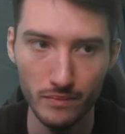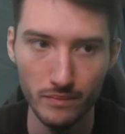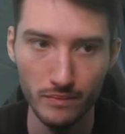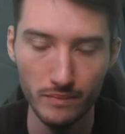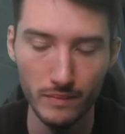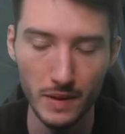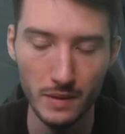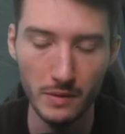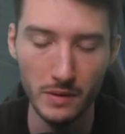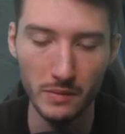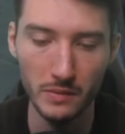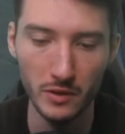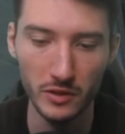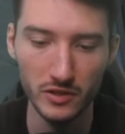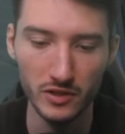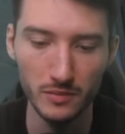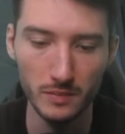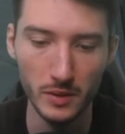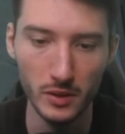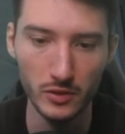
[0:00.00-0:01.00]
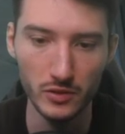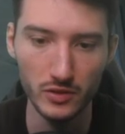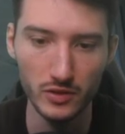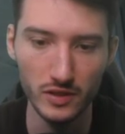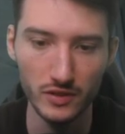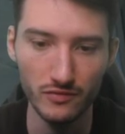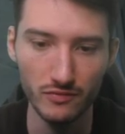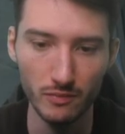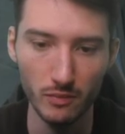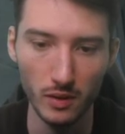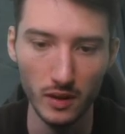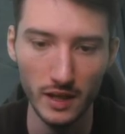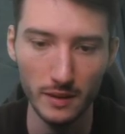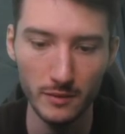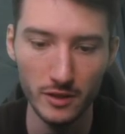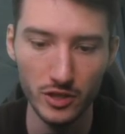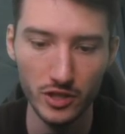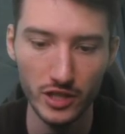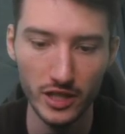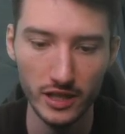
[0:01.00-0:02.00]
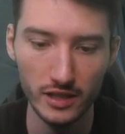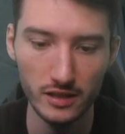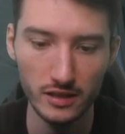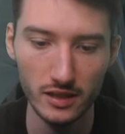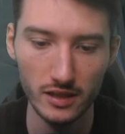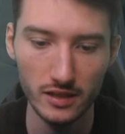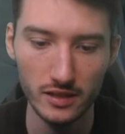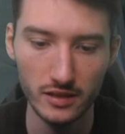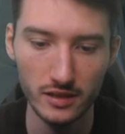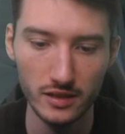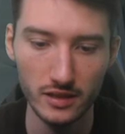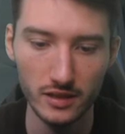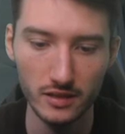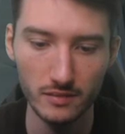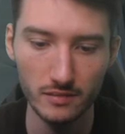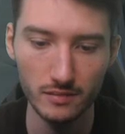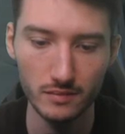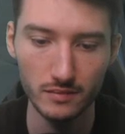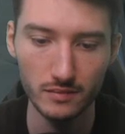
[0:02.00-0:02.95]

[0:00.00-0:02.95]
Maybe I'm not supposed to even play my Shacklegeist there.